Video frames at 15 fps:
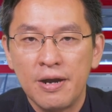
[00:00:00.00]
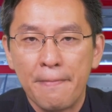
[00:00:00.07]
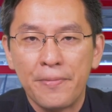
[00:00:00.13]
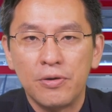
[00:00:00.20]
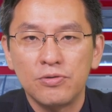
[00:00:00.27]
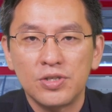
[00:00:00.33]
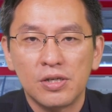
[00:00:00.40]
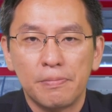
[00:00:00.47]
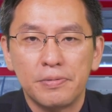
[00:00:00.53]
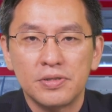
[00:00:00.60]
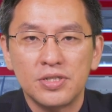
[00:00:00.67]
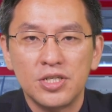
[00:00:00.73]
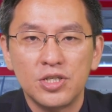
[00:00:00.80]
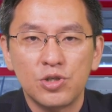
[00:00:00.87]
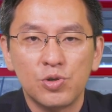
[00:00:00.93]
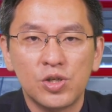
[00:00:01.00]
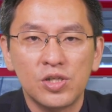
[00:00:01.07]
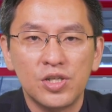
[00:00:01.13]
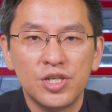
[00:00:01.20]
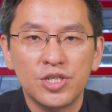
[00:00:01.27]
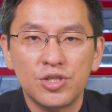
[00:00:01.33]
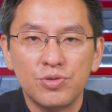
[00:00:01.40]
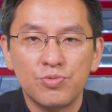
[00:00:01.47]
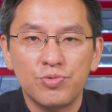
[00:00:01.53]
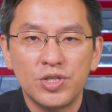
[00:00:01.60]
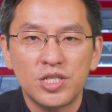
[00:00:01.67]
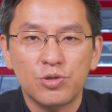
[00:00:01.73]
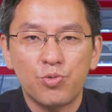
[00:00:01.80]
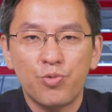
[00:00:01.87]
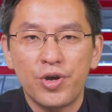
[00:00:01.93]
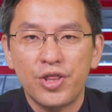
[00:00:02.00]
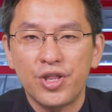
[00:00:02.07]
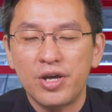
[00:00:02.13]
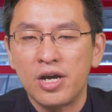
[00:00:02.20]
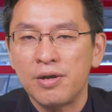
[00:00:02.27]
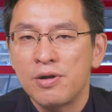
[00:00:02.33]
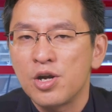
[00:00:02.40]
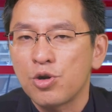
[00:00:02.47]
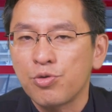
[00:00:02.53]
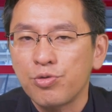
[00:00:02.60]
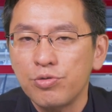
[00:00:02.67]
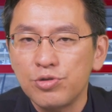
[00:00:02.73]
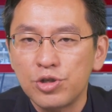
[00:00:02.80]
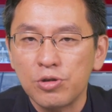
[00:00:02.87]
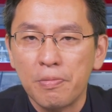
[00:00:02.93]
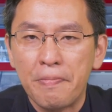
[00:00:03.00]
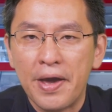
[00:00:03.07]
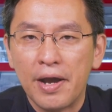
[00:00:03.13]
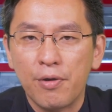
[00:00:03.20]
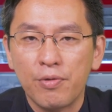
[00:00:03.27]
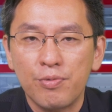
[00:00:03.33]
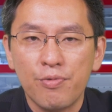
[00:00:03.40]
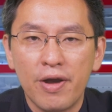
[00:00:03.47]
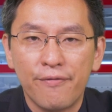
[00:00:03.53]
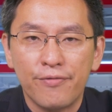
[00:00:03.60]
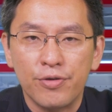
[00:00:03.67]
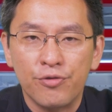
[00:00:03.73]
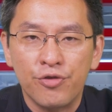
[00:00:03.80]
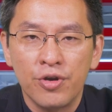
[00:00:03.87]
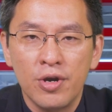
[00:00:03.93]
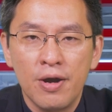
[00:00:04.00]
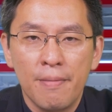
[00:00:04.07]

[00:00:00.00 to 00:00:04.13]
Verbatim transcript: posing a potential collision risk with a crucial penguin refuge,